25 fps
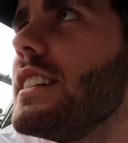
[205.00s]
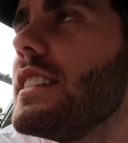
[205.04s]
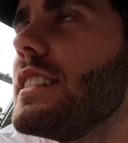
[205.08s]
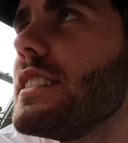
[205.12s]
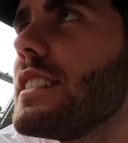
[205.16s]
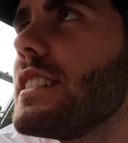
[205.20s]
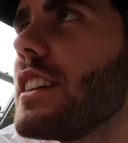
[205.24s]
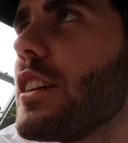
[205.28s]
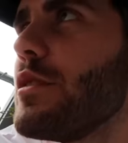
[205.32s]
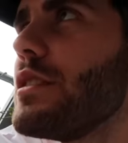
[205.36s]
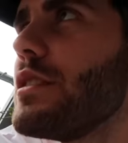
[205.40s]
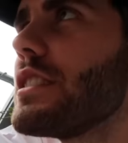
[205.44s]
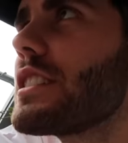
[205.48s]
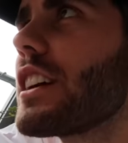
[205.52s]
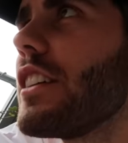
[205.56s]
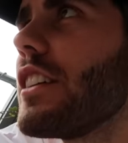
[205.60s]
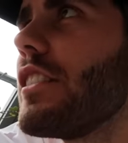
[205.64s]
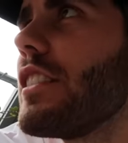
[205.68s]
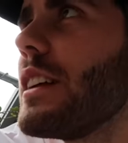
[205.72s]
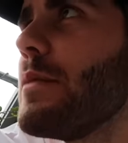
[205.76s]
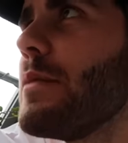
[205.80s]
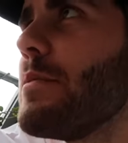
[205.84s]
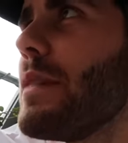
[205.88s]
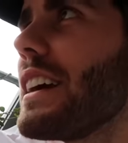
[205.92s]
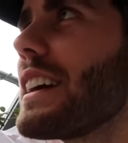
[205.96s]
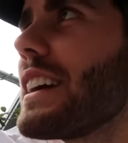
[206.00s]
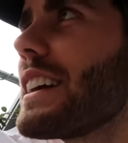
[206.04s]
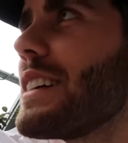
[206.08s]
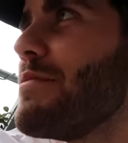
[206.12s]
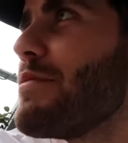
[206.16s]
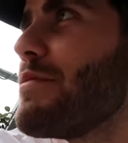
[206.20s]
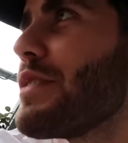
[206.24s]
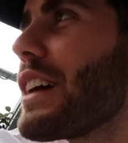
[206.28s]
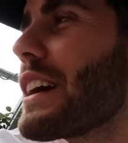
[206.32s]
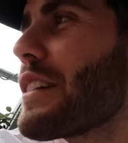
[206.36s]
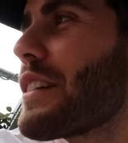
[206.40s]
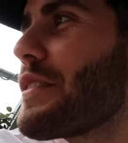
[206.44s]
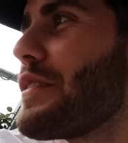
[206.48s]
Zoe's currently making
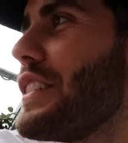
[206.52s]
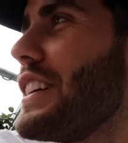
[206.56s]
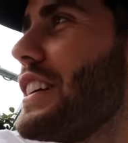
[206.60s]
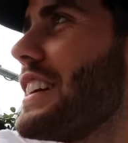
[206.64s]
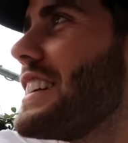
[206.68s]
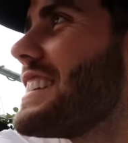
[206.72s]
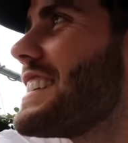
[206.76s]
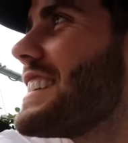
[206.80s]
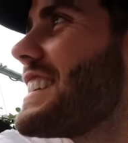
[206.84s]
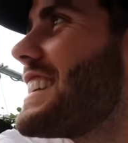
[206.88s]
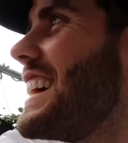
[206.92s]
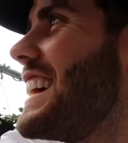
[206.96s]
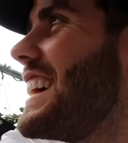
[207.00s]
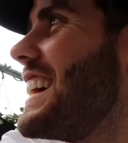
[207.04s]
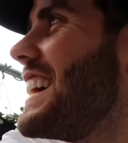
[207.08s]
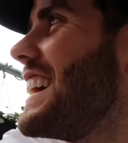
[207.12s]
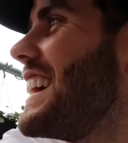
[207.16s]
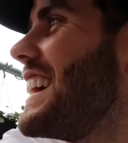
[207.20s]
breakfast.